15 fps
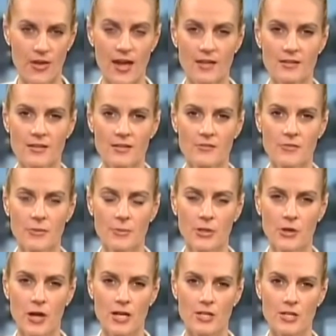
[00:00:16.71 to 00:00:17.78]
Thousands of
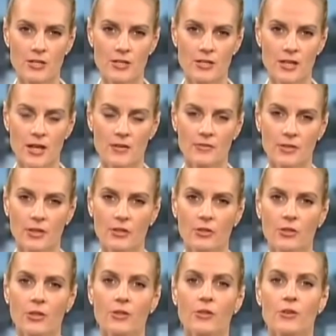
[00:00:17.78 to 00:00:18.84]
immigration staff,
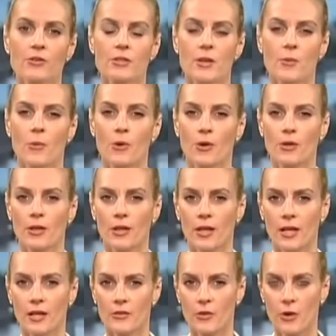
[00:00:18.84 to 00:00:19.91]
including those that work
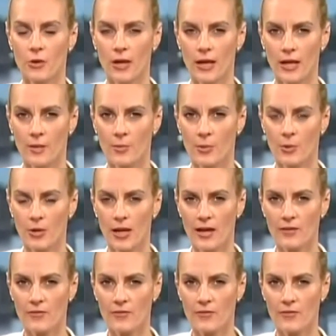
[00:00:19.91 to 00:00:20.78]
at Heathrow Airport,